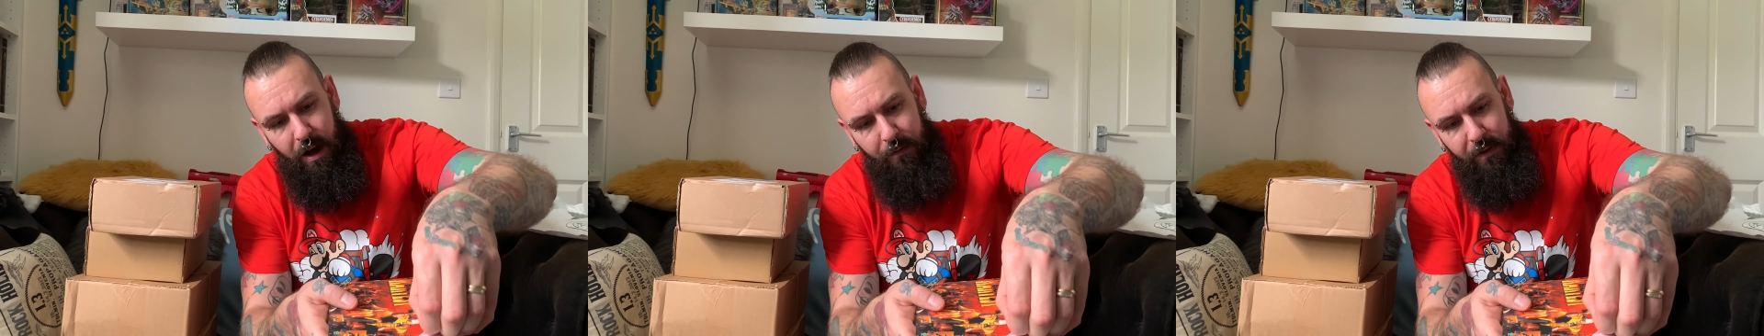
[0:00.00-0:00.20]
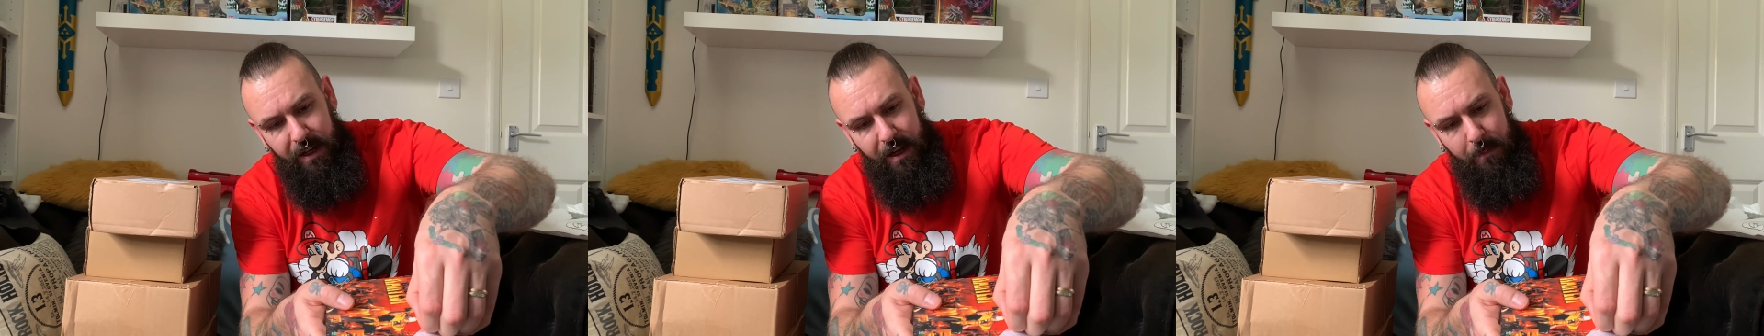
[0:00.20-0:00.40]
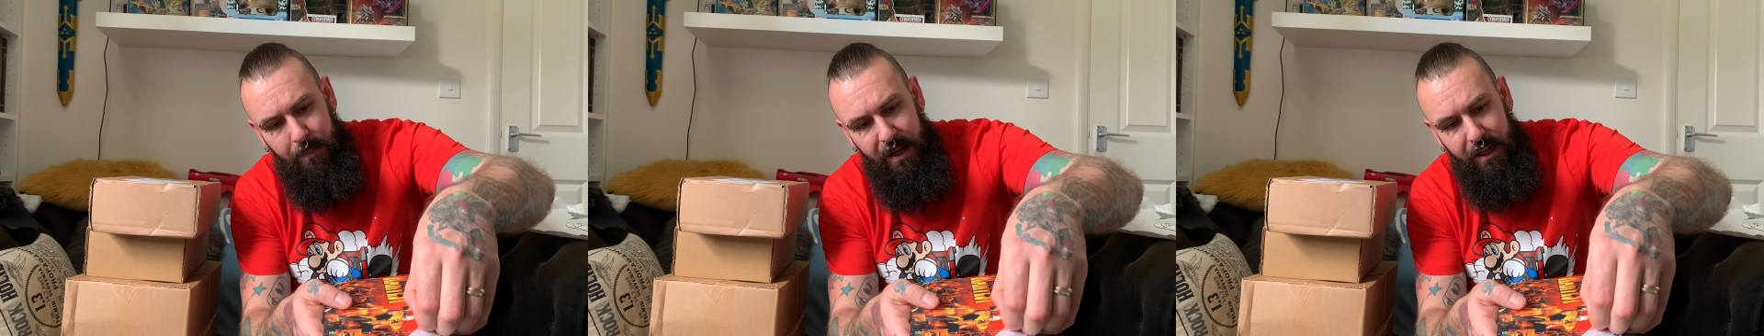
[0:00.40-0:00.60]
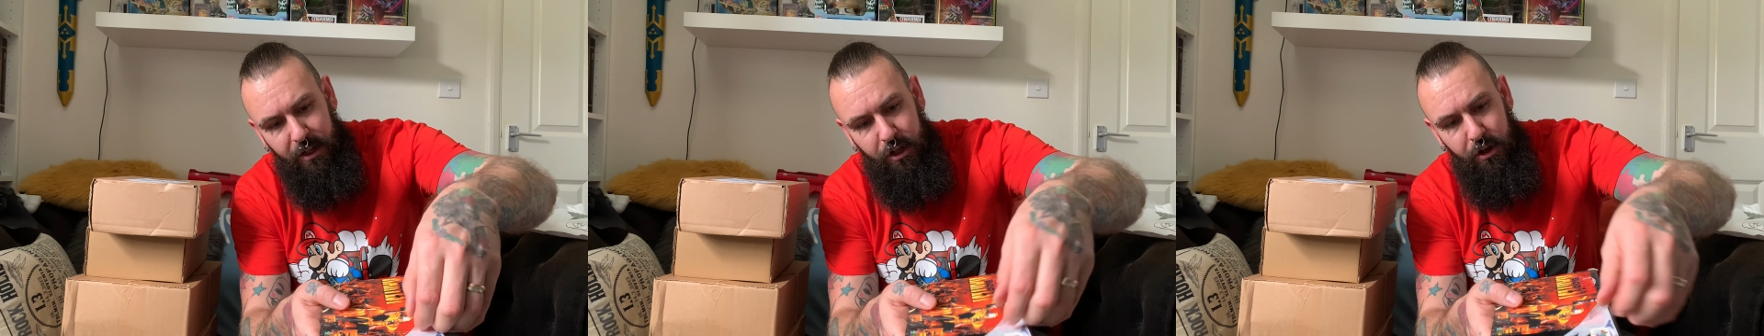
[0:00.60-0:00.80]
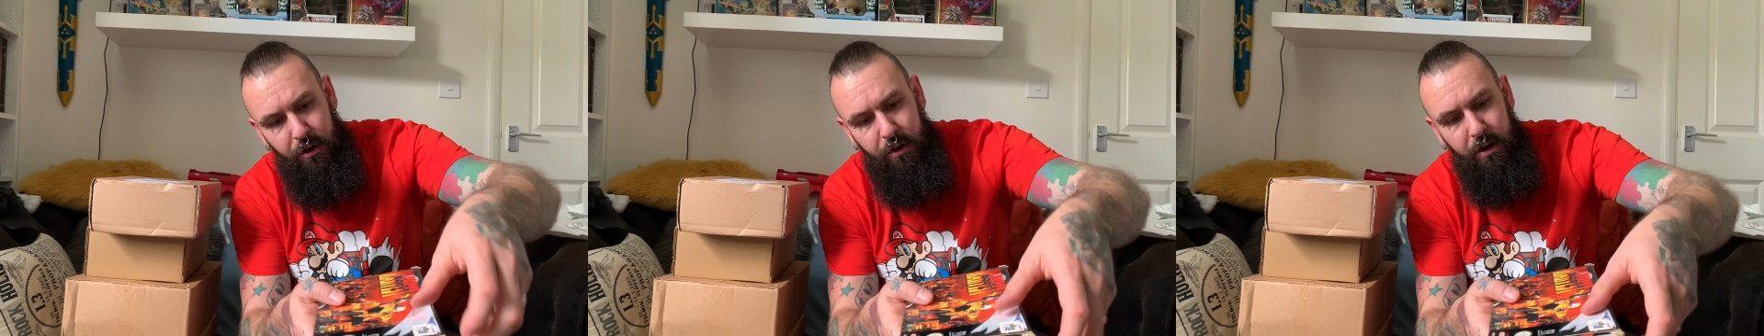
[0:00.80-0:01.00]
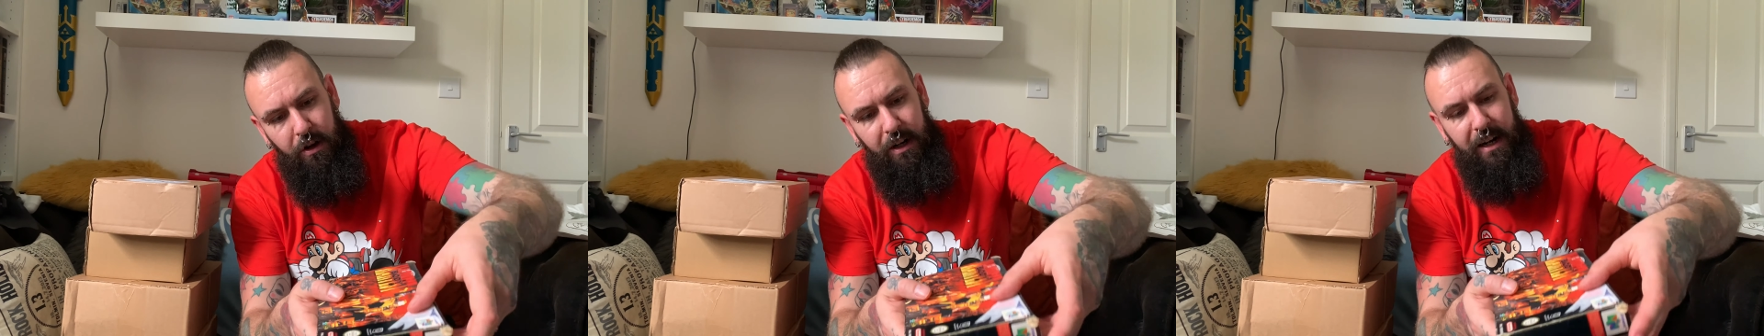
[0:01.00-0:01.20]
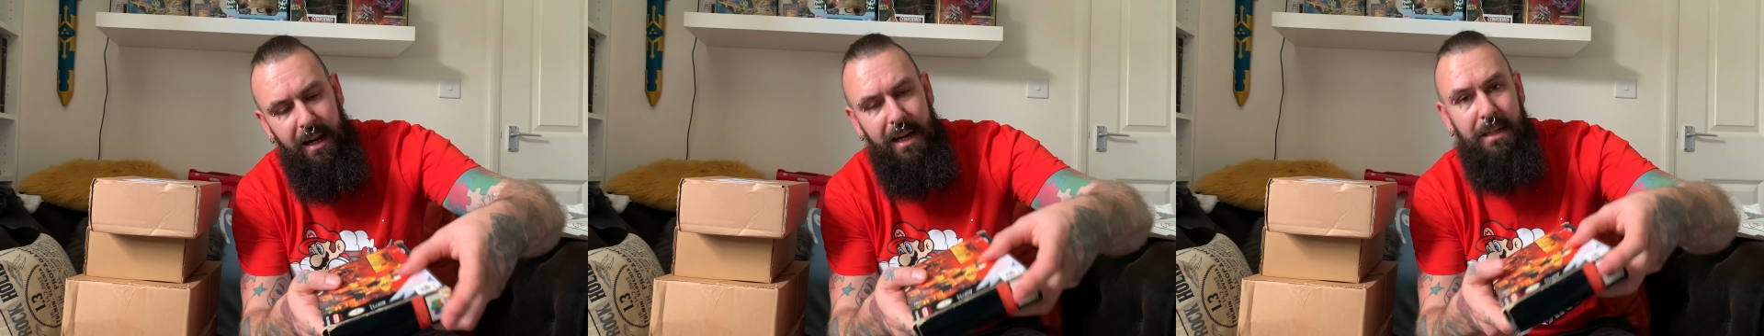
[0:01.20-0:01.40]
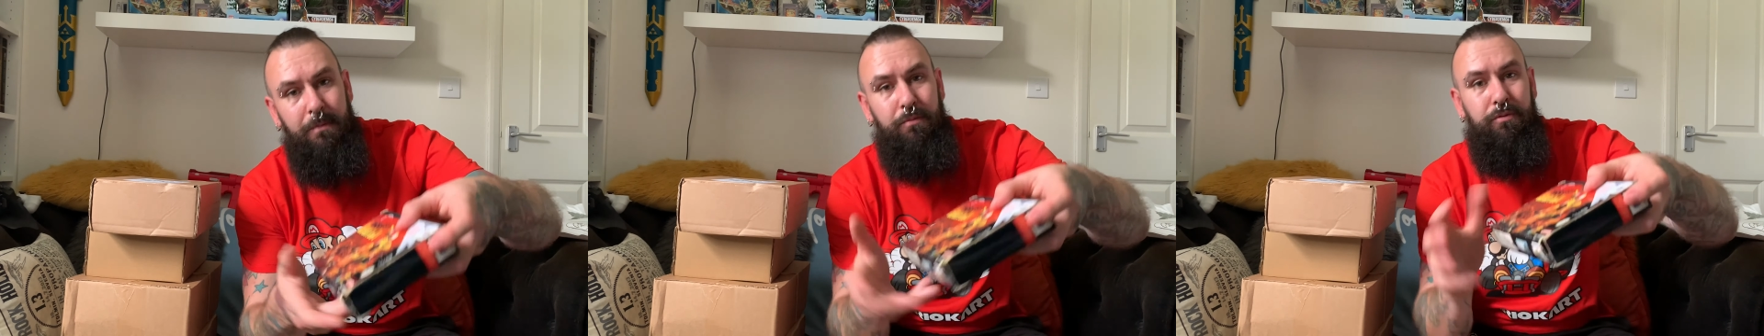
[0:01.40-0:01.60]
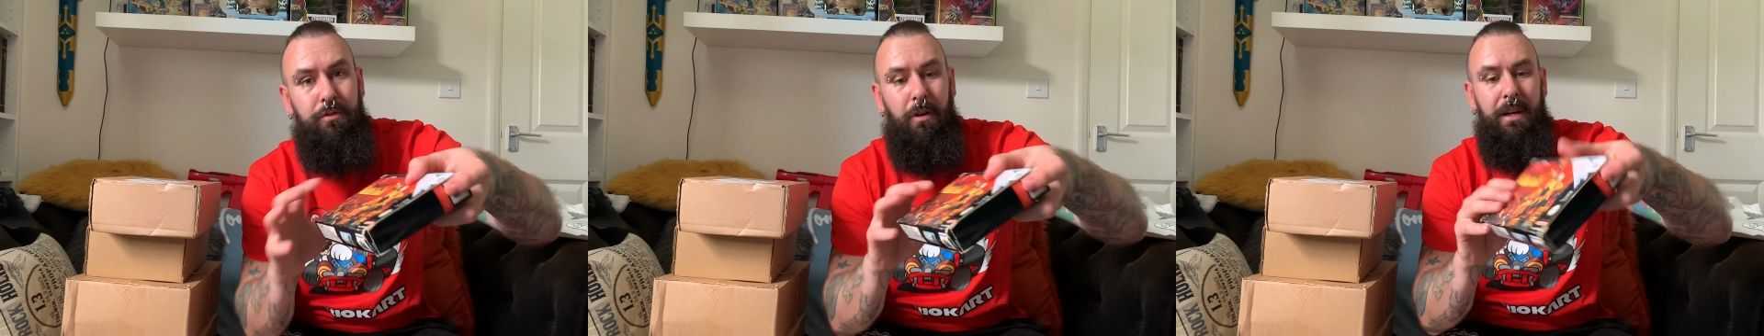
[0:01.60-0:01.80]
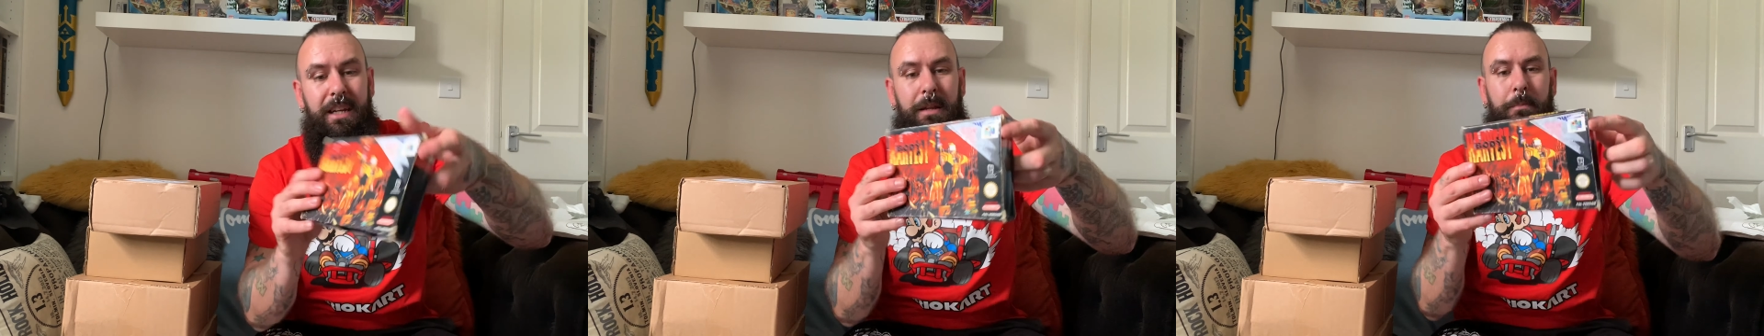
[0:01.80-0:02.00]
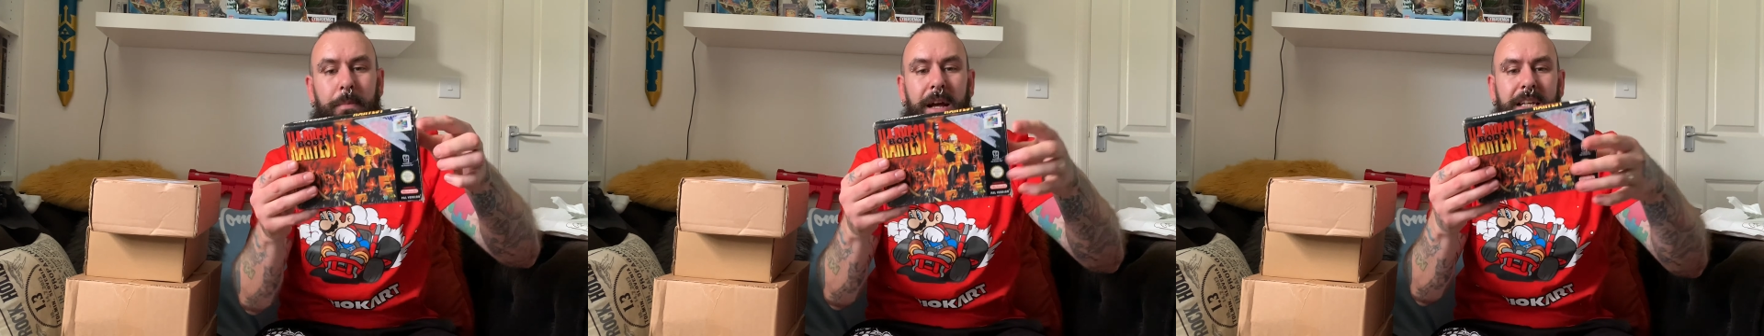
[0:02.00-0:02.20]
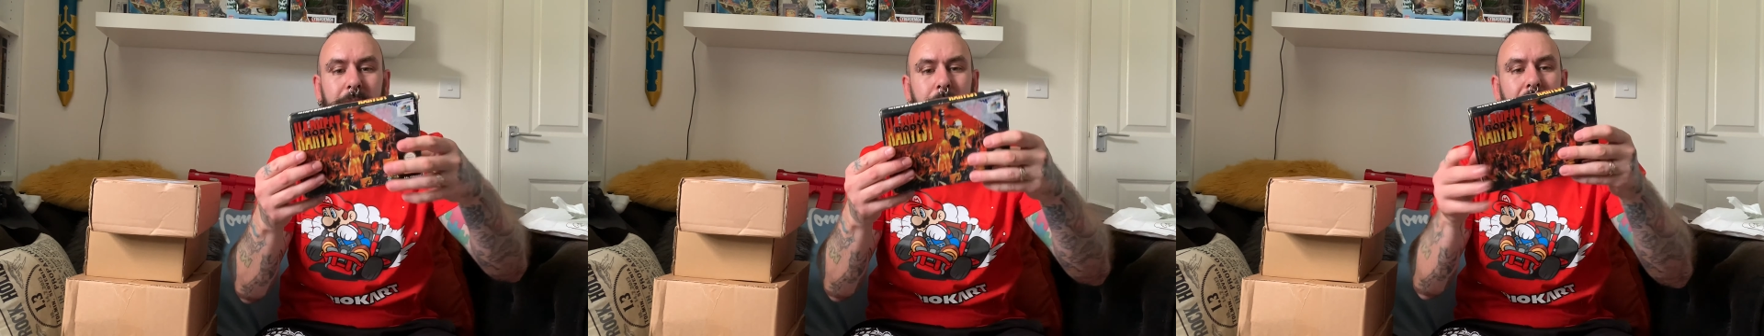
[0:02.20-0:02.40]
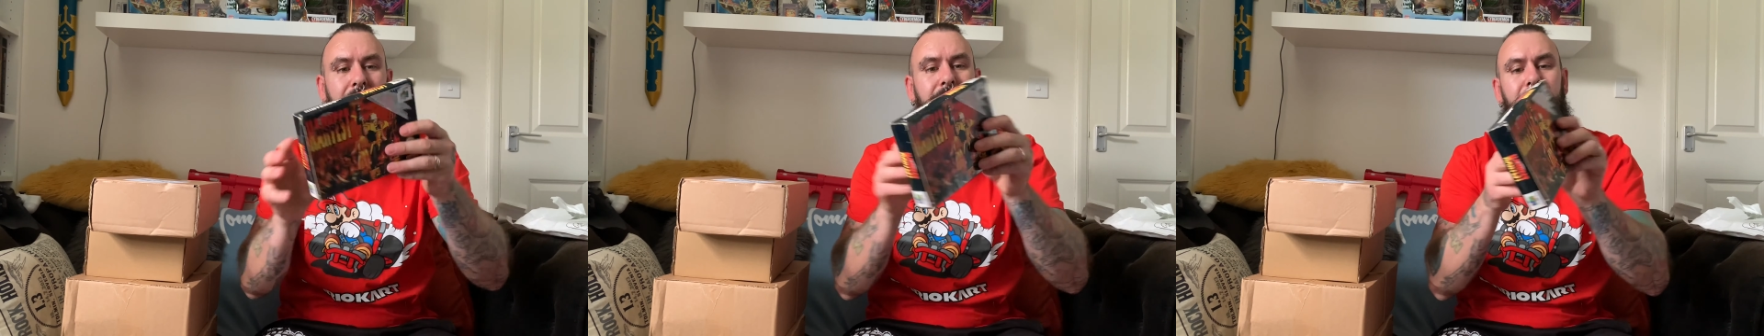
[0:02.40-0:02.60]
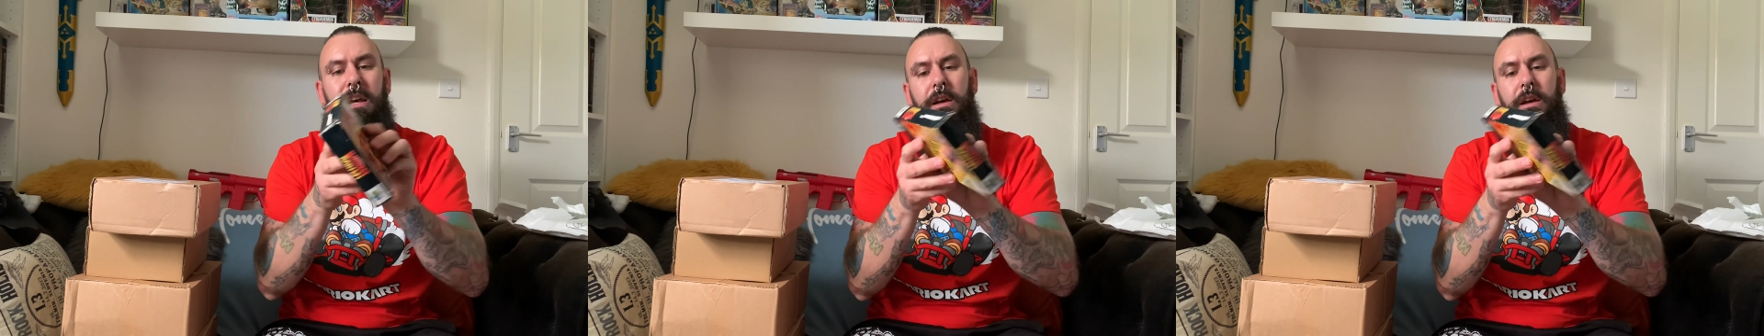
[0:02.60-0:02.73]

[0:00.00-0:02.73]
I think a bit of Goo Gone on there is probably the best bet.